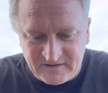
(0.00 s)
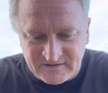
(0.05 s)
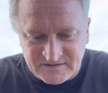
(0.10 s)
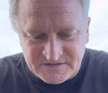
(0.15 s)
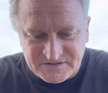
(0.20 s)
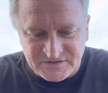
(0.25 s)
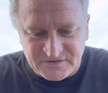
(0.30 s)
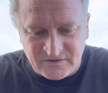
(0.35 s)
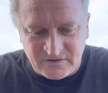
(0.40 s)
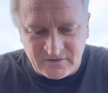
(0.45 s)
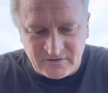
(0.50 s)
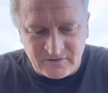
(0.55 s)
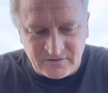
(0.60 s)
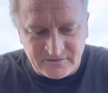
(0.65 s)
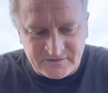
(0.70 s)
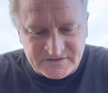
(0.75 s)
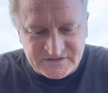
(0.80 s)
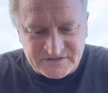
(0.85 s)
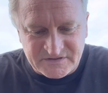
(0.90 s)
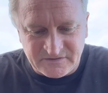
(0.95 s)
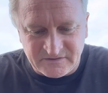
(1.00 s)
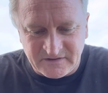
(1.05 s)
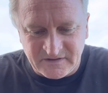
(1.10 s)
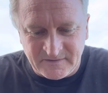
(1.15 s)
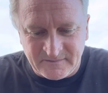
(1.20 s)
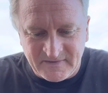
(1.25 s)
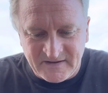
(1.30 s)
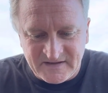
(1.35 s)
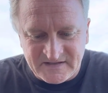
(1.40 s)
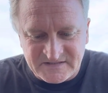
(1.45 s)
Stronghold is doing an
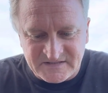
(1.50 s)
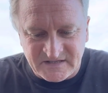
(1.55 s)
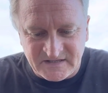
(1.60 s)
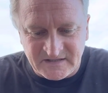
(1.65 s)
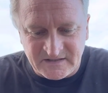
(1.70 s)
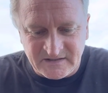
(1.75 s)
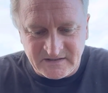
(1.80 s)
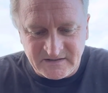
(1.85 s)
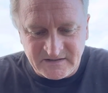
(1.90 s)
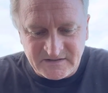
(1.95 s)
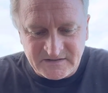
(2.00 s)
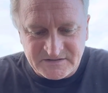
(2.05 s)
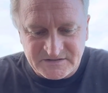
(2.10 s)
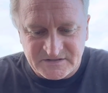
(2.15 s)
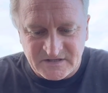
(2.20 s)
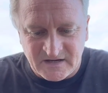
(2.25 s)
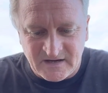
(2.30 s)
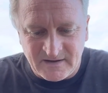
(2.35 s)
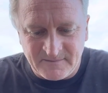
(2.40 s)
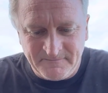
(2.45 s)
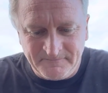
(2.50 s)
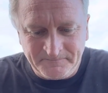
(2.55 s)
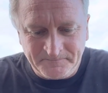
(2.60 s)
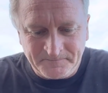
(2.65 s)
amazing job.